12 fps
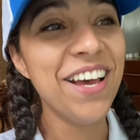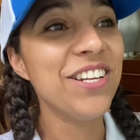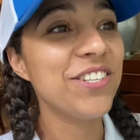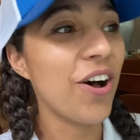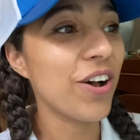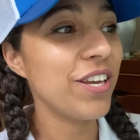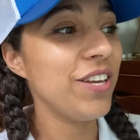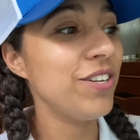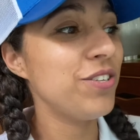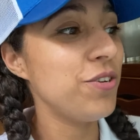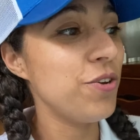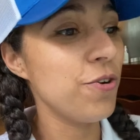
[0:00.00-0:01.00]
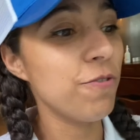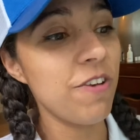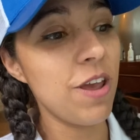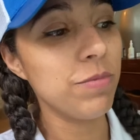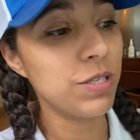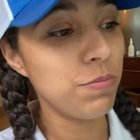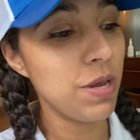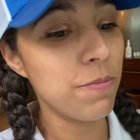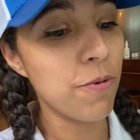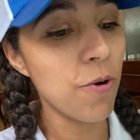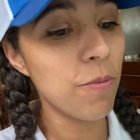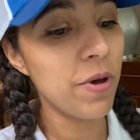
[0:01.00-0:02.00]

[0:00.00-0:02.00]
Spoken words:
talking to famous people.